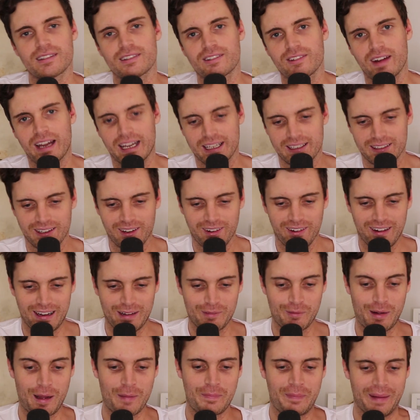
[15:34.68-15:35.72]
Great. All
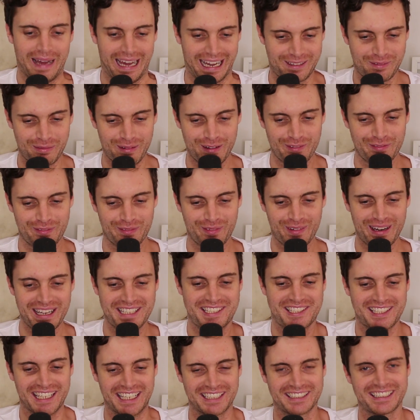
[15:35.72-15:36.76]
right, we're back. We've
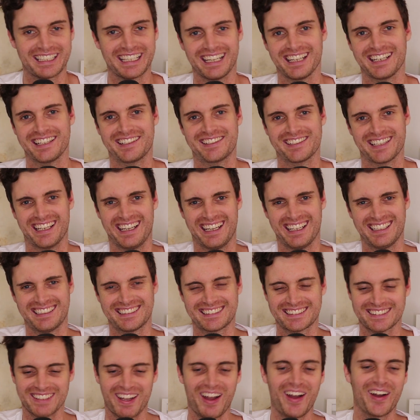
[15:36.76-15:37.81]
reset the energy.
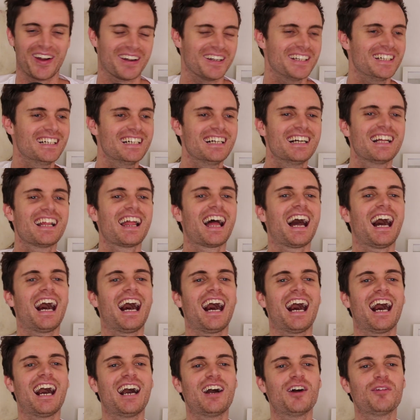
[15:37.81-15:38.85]
So,
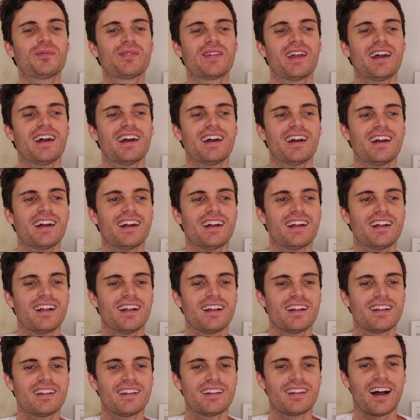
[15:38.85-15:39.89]
I
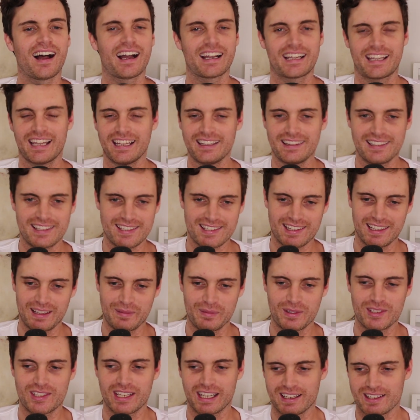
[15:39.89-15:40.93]
get this
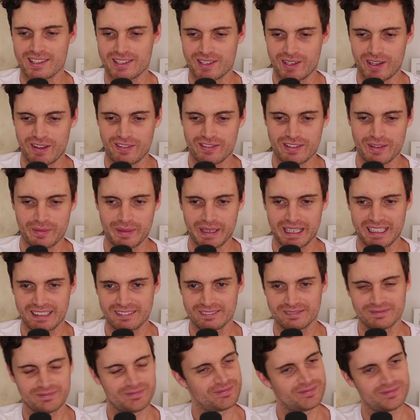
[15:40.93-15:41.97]
lemon chicken served to me.
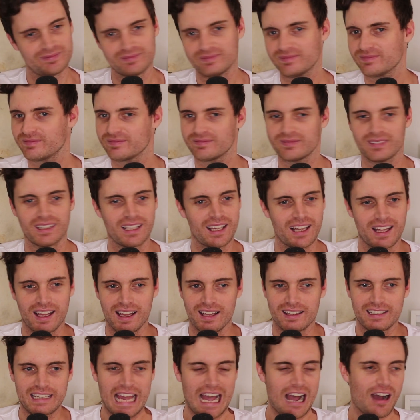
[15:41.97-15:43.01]

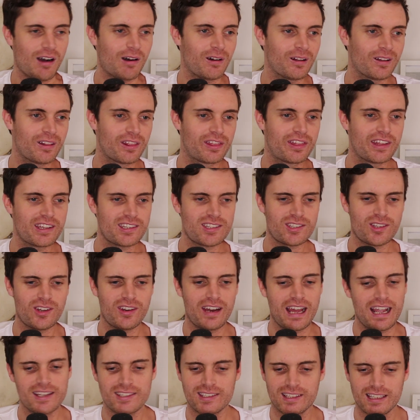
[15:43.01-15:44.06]
Now, this
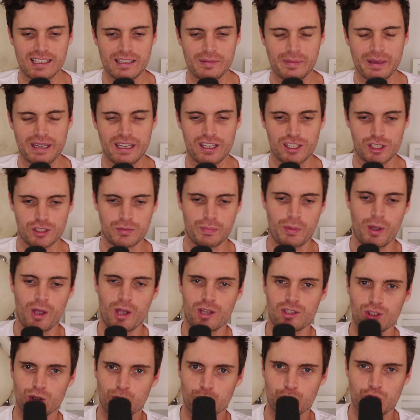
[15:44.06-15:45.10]
could easily be a
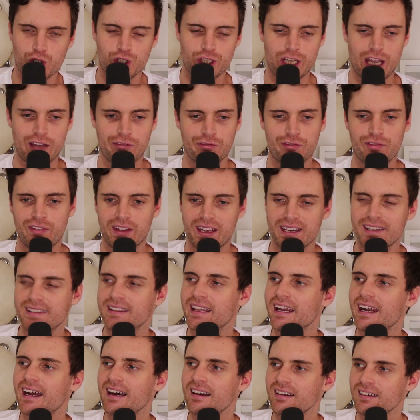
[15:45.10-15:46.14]
personal chef
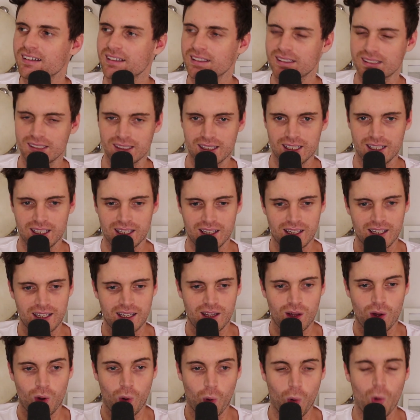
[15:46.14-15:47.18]
vendetta
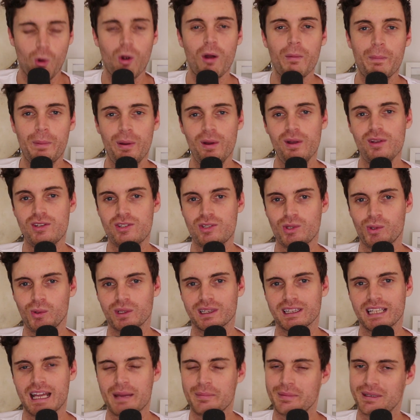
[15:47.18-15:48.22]
or a
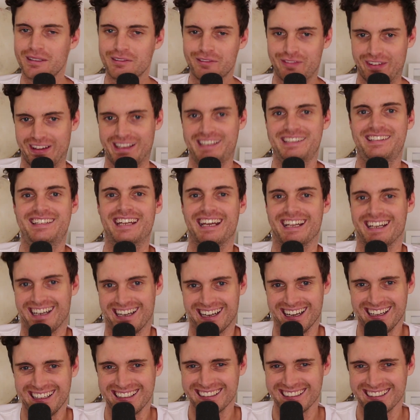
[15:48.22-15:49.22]
personal lemon vendetta